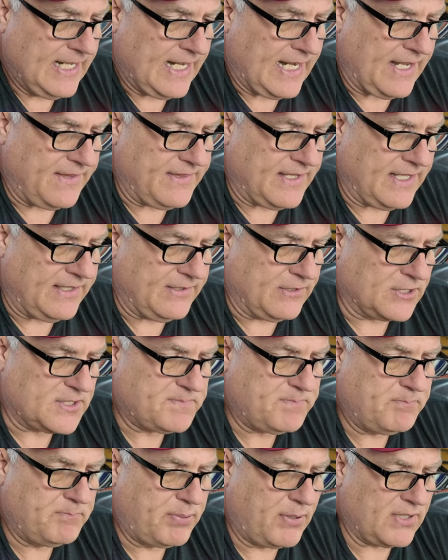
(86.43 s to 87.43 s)
And then there's
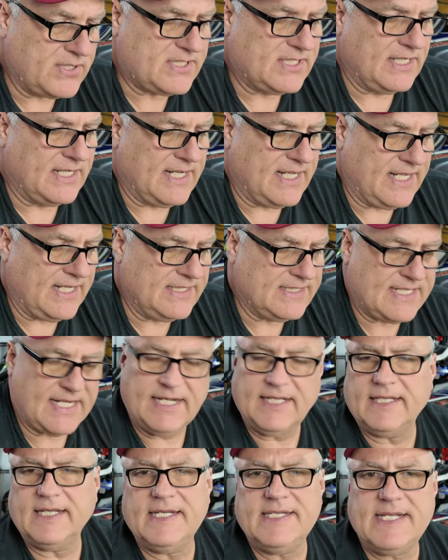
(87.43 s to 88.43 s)
personalized
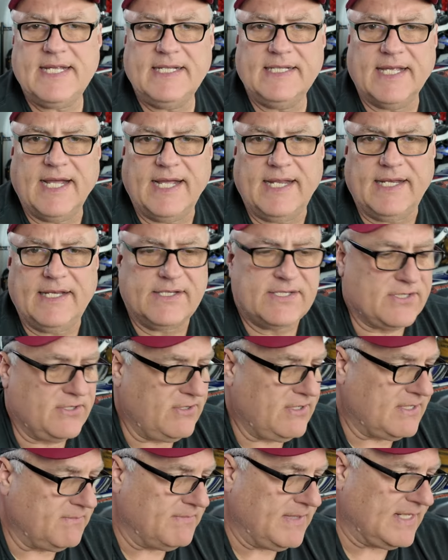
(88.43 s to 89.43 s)
LED lighting, so
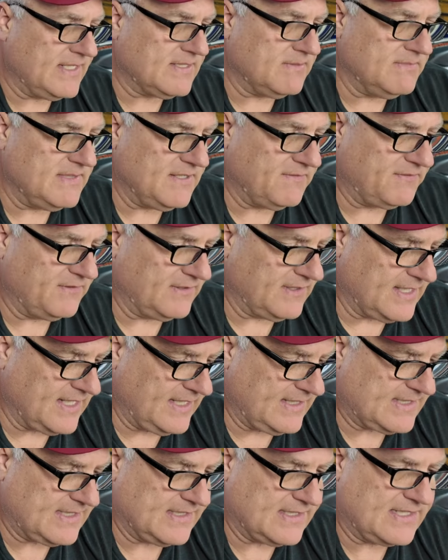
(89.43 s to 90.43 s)
you can make some different
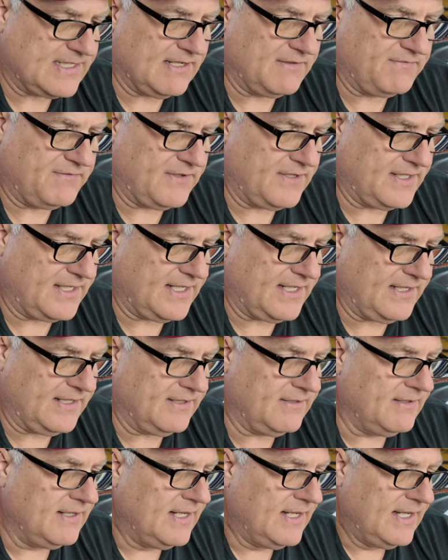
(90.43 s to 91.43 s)
lights and stuff on
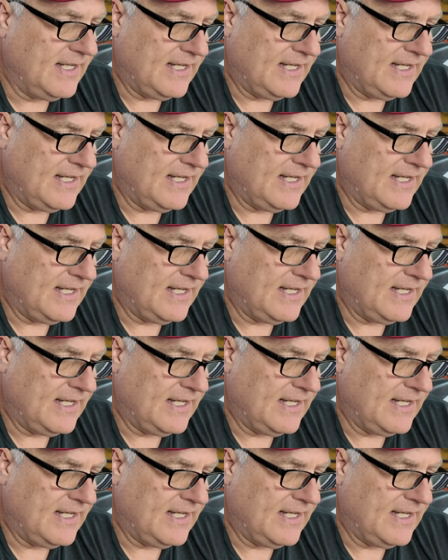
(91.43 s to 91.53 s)
here